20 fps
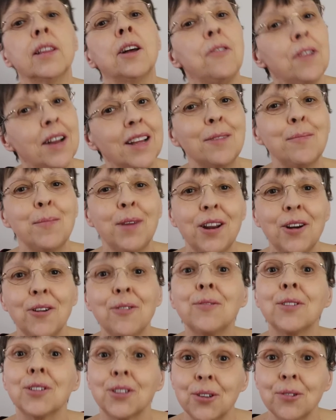Now let me know
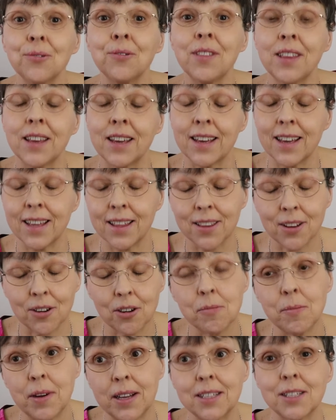what you think in the
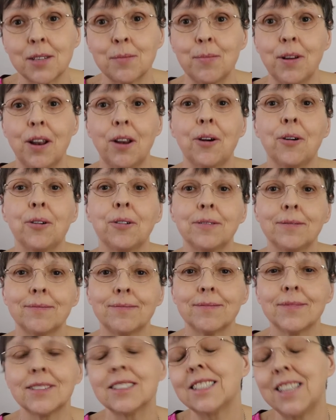comments below.
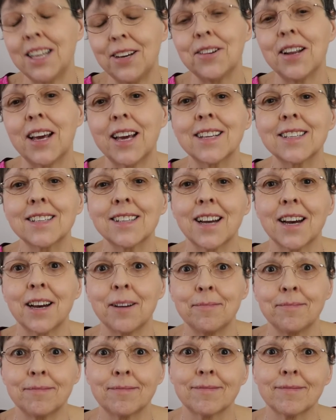See you next
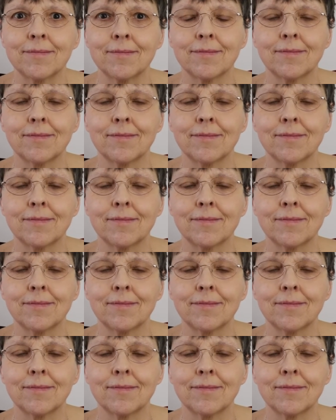time.